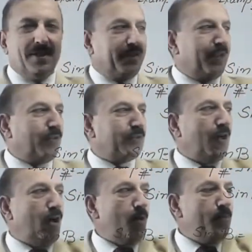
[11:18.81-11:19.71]
now the
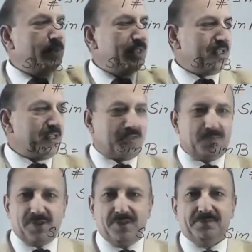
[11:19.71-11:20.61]
opposite is
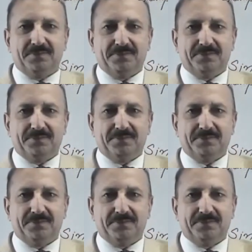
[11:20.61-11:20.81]
B,